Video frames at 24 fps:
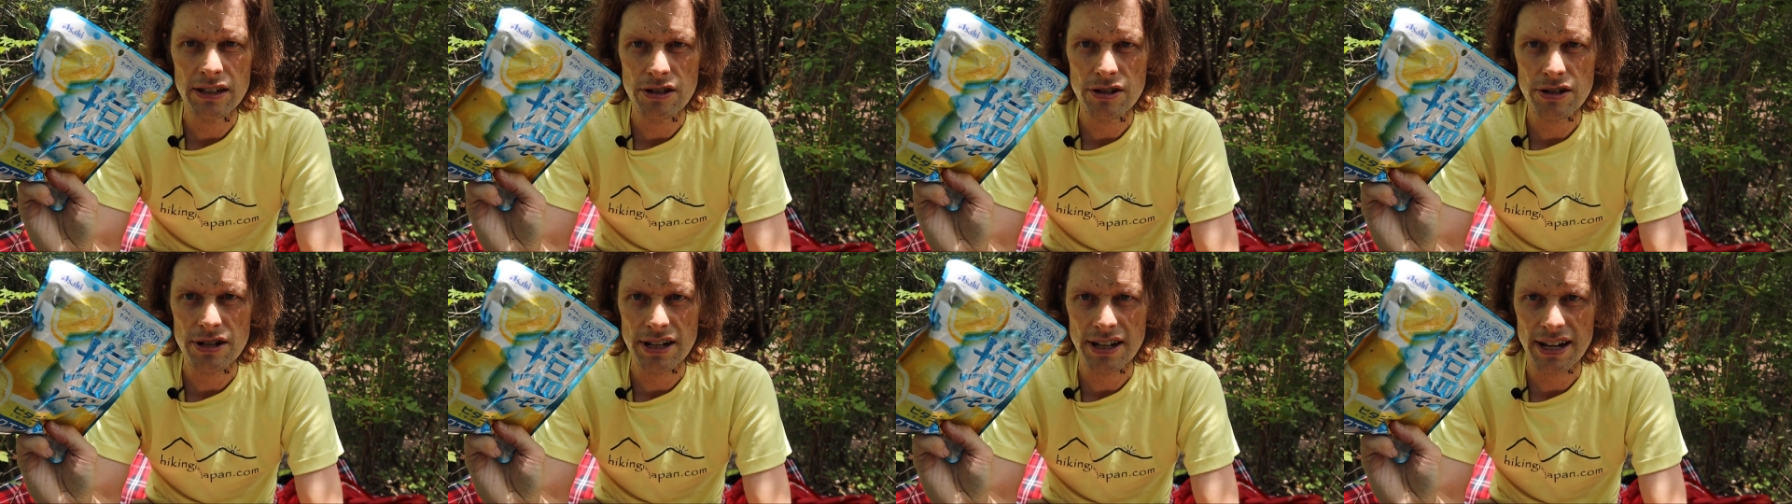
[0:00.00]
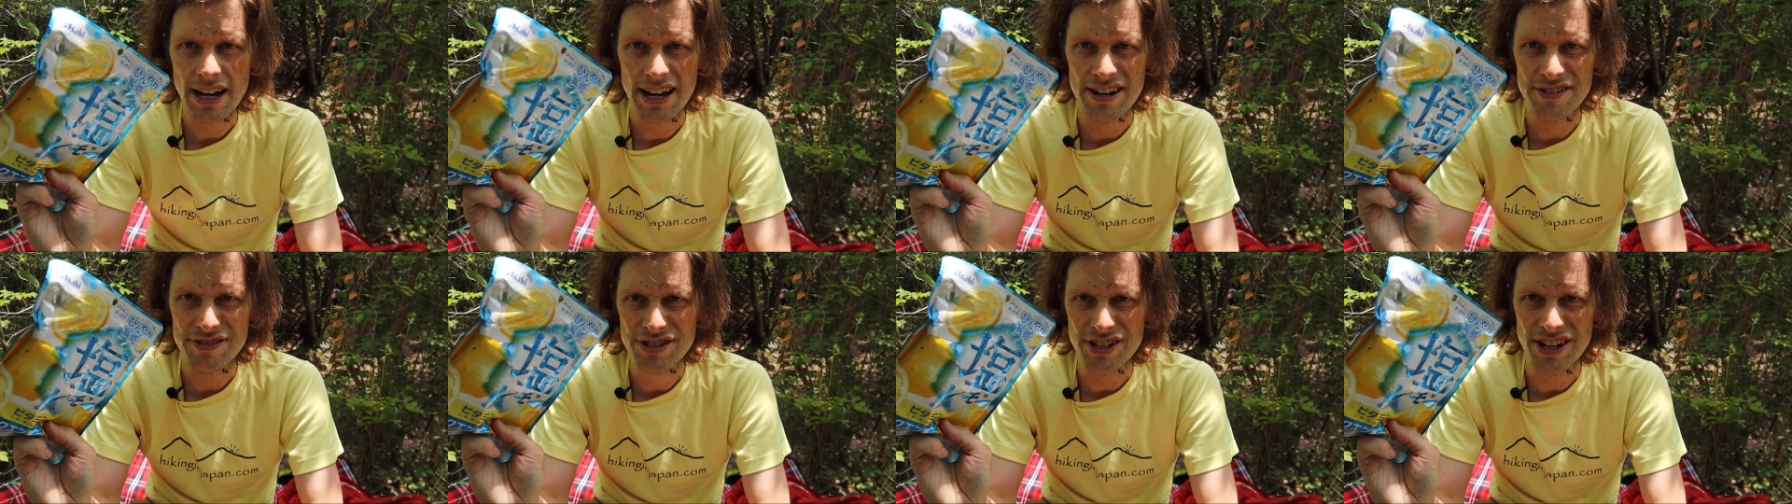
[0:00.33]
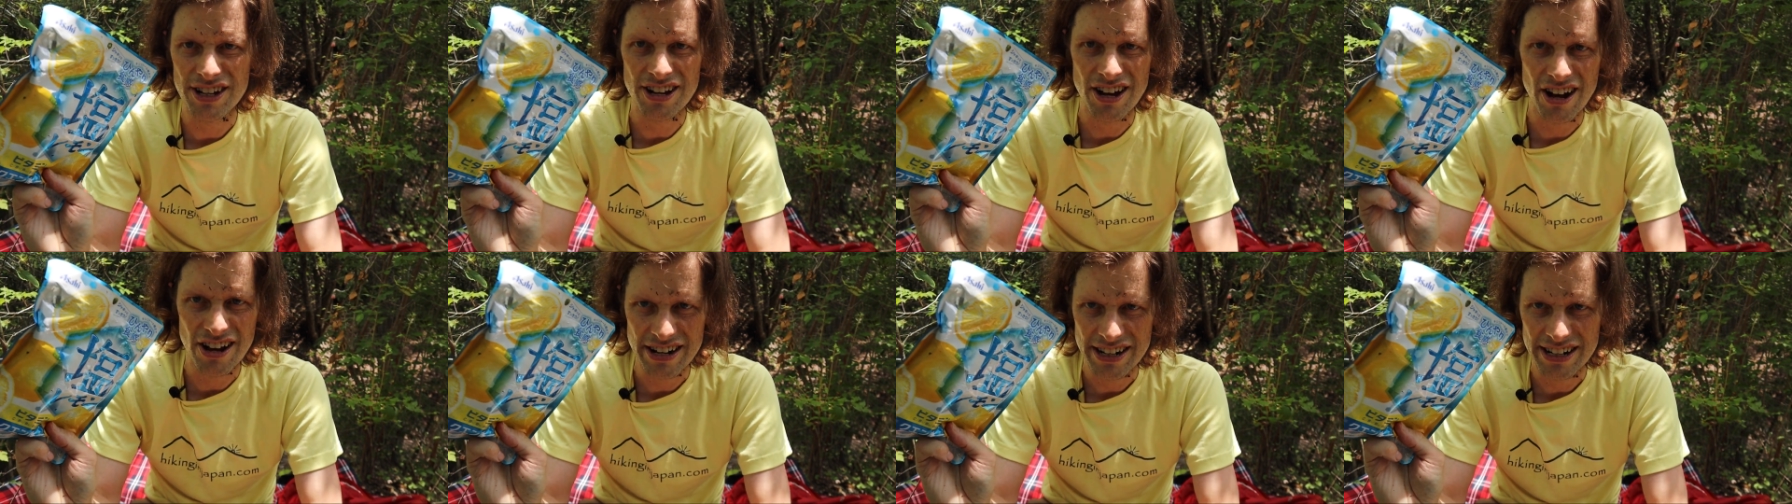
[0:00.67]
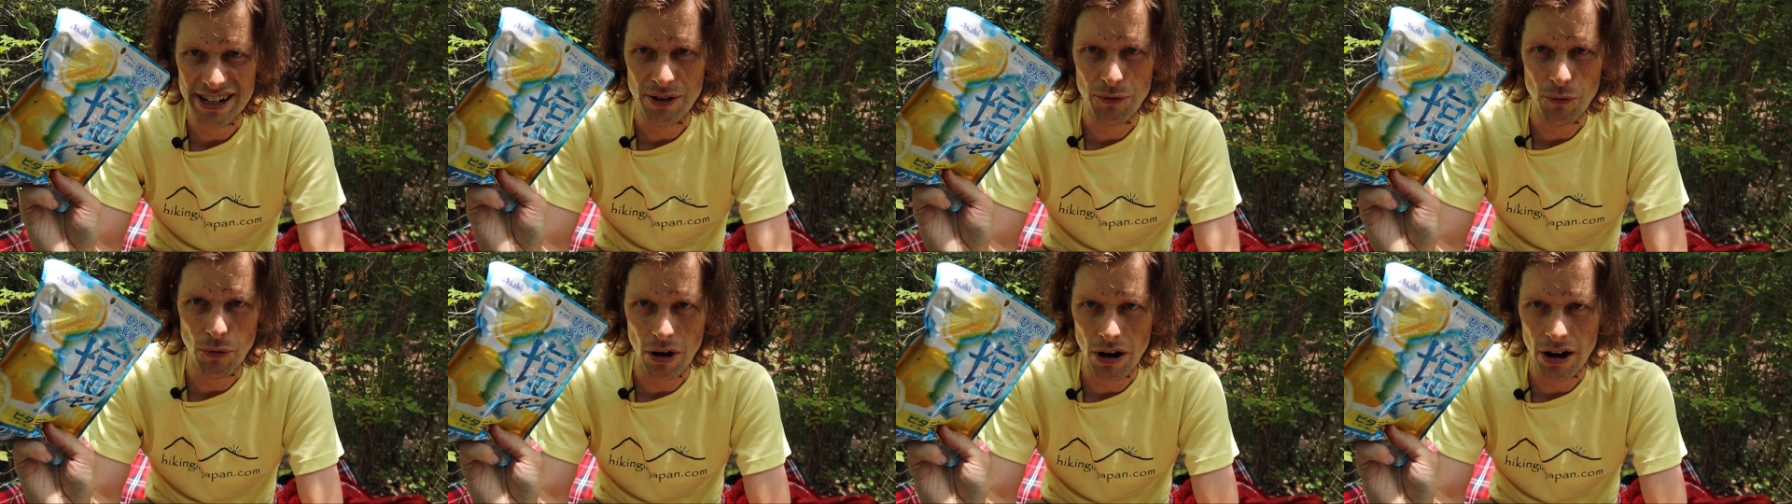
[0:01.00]
You can kind of suck on it
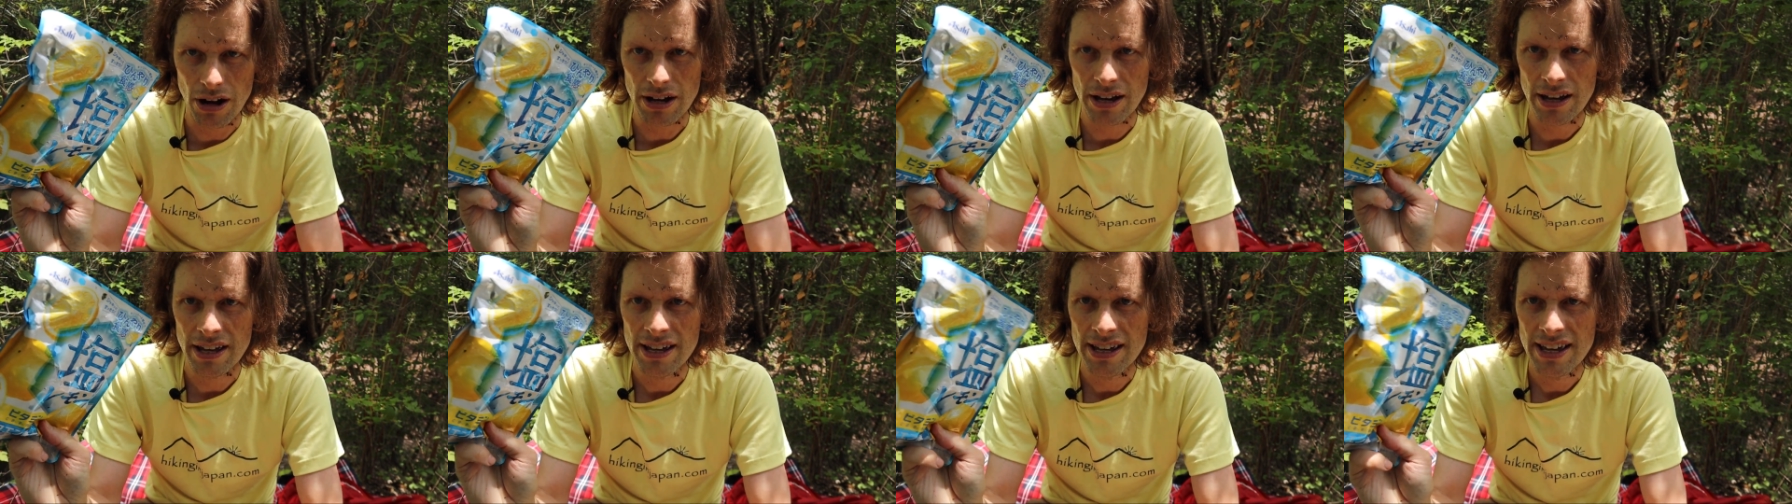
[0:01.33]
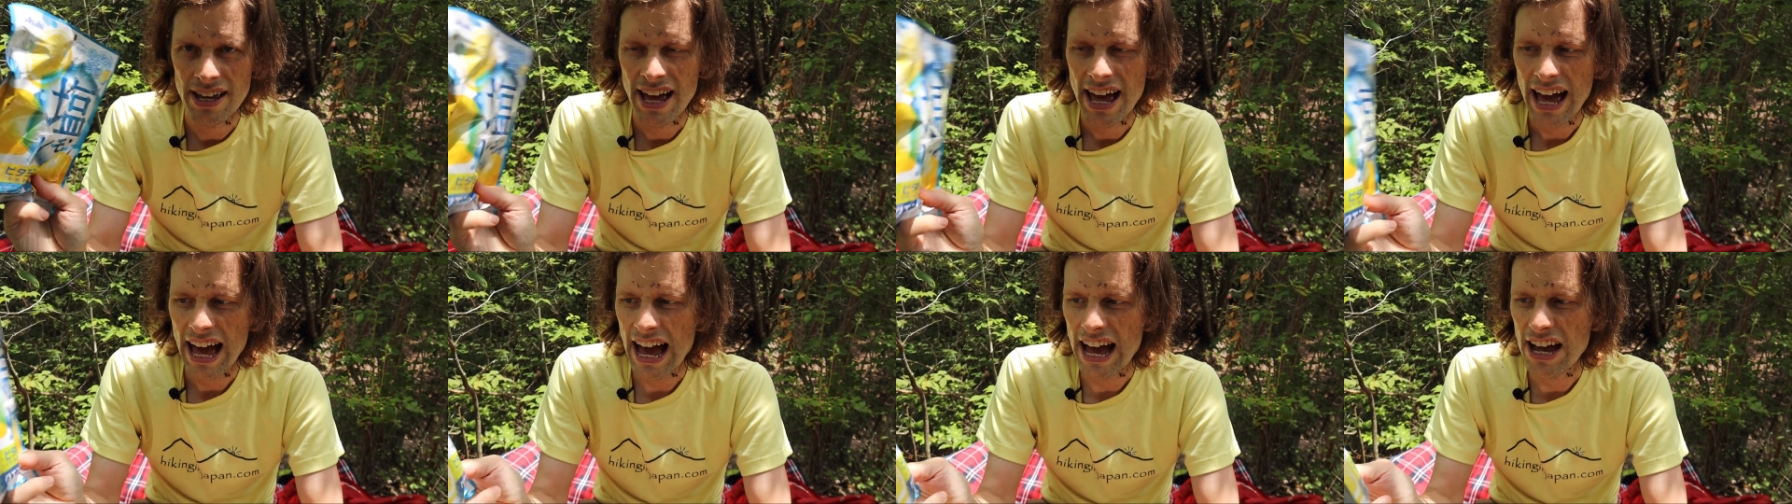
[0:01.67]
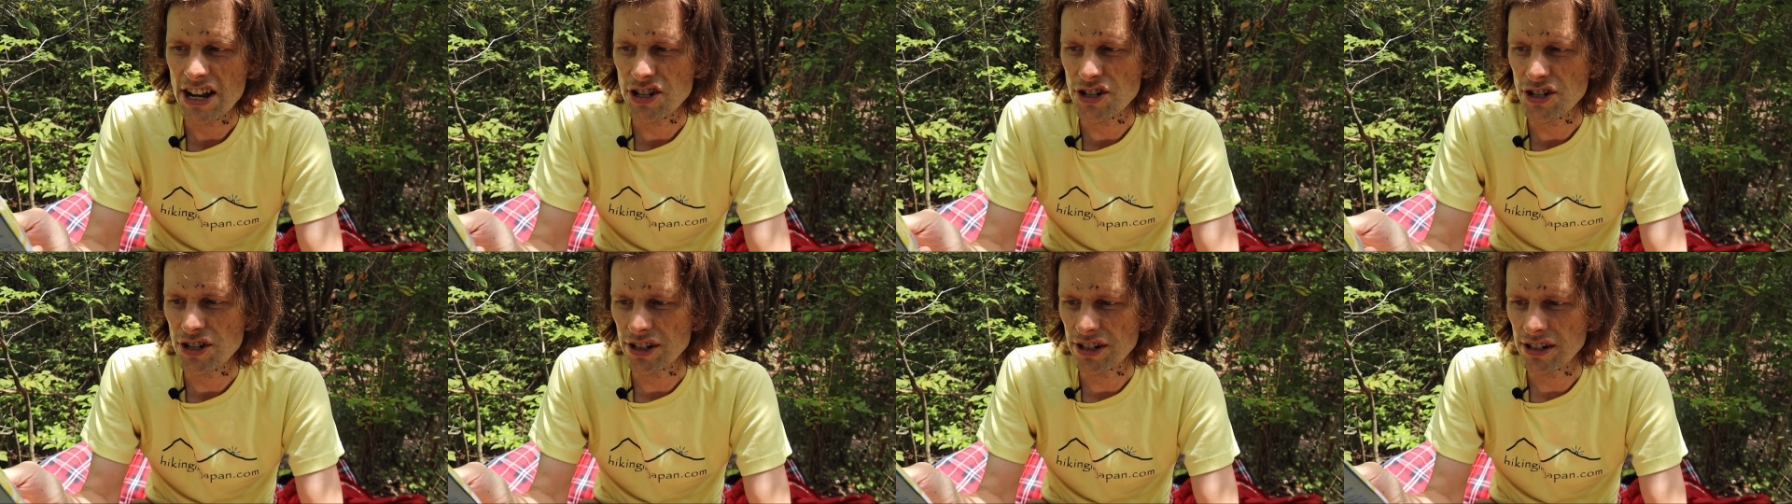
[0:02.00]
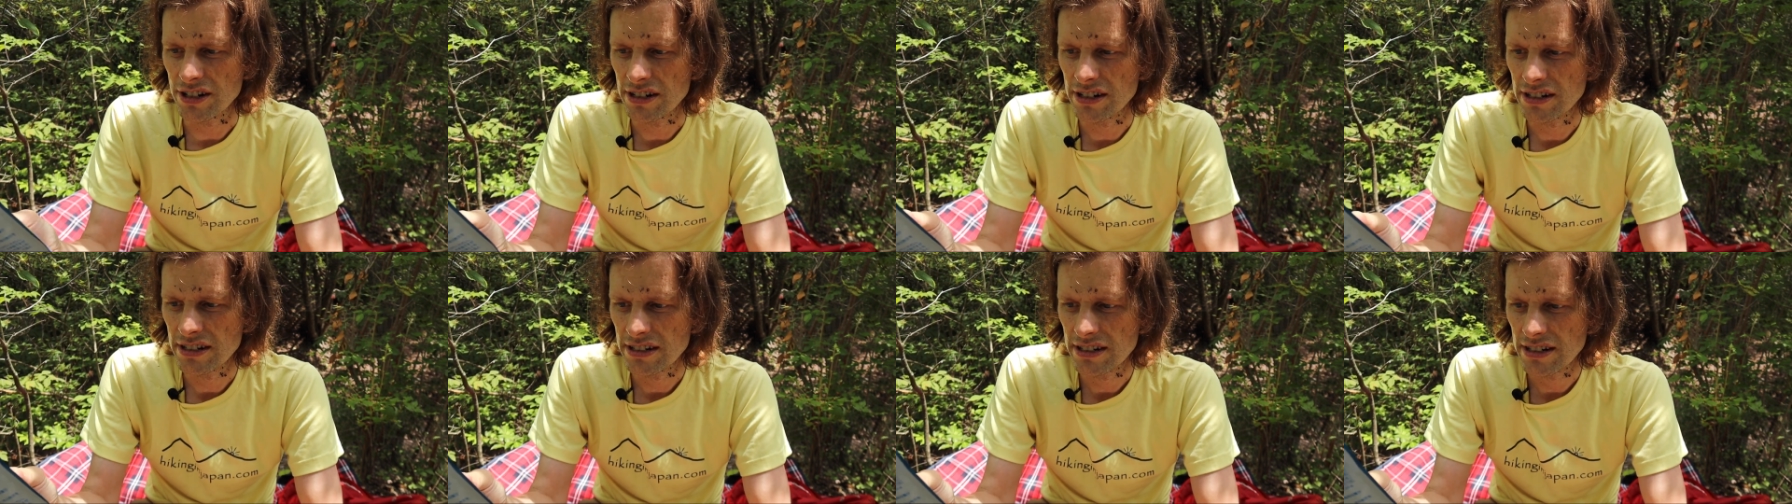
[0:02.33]
and walk as you're
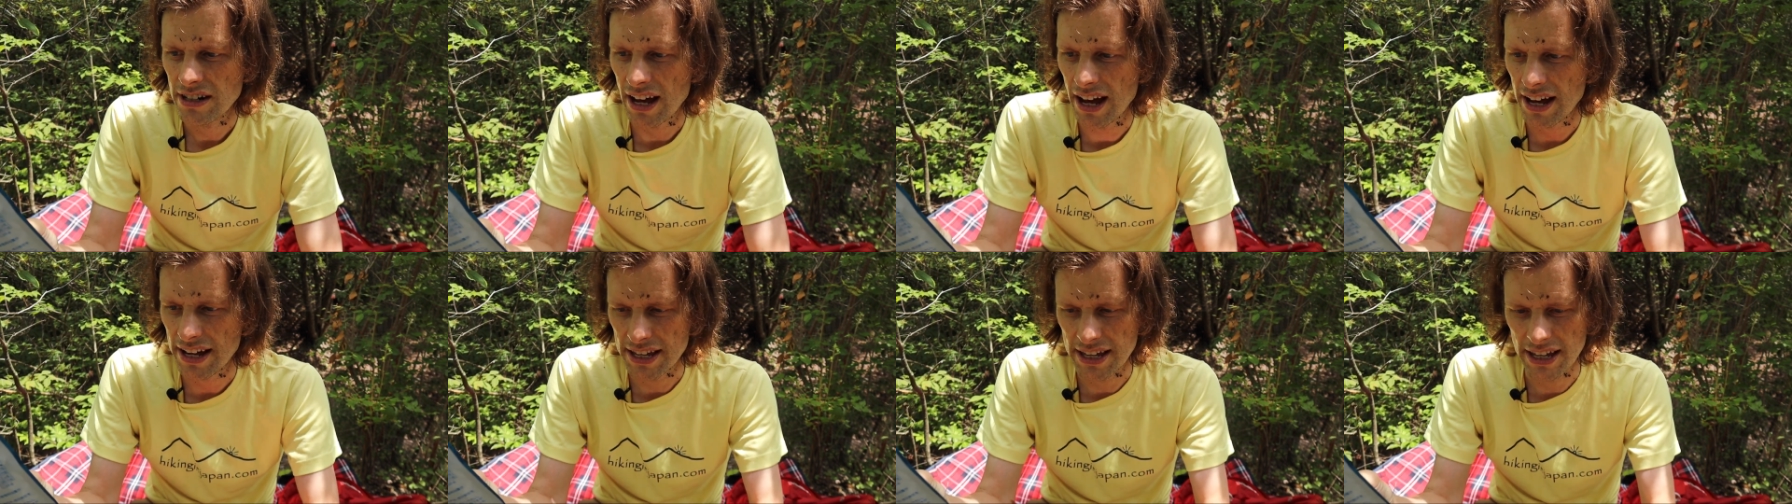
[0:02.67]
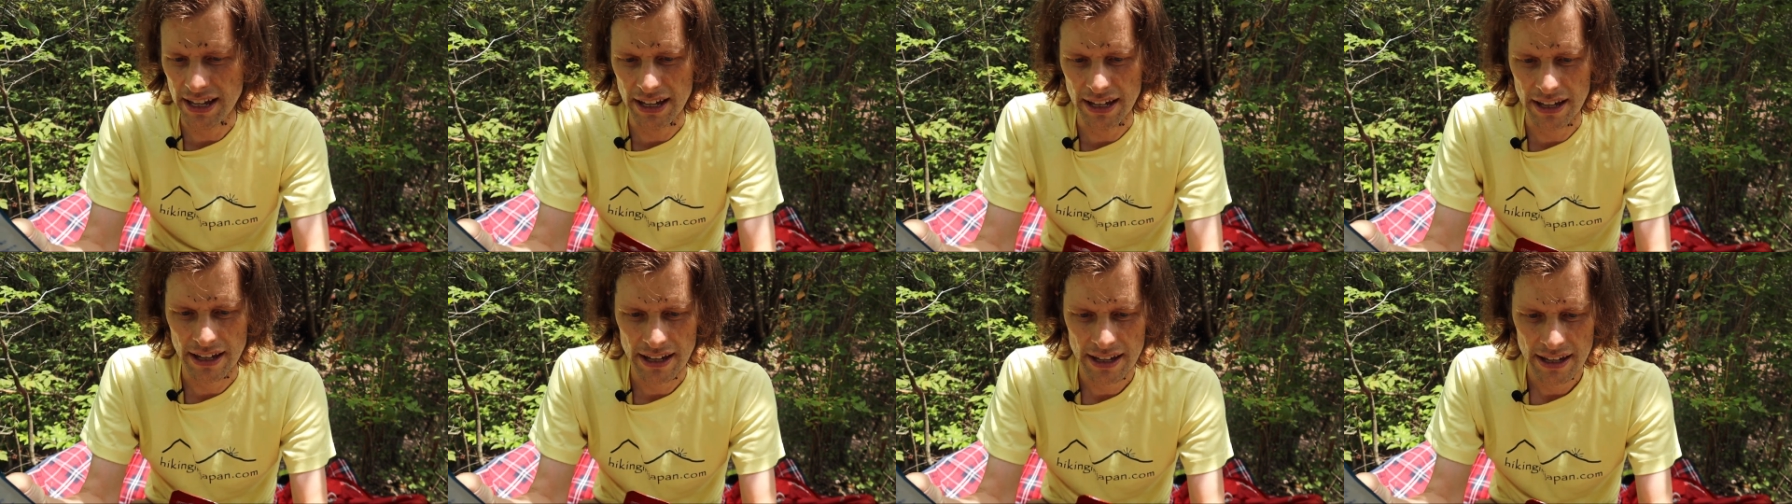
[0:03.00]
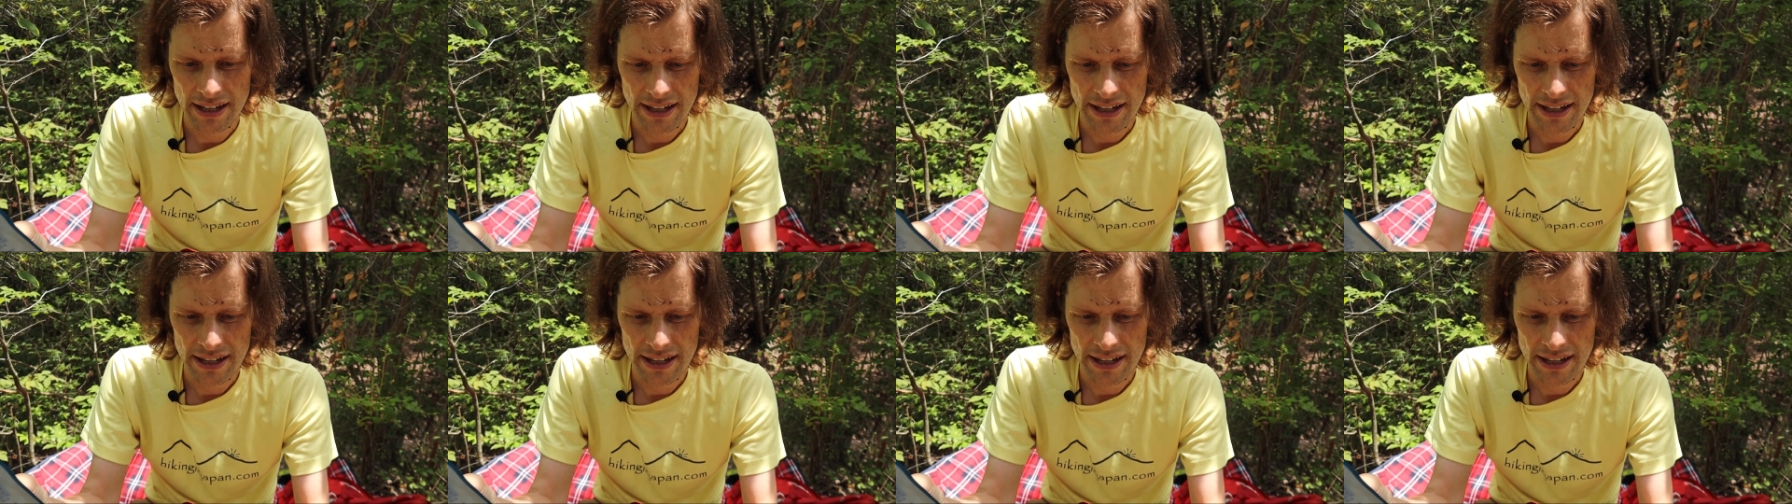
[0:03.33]
hiking.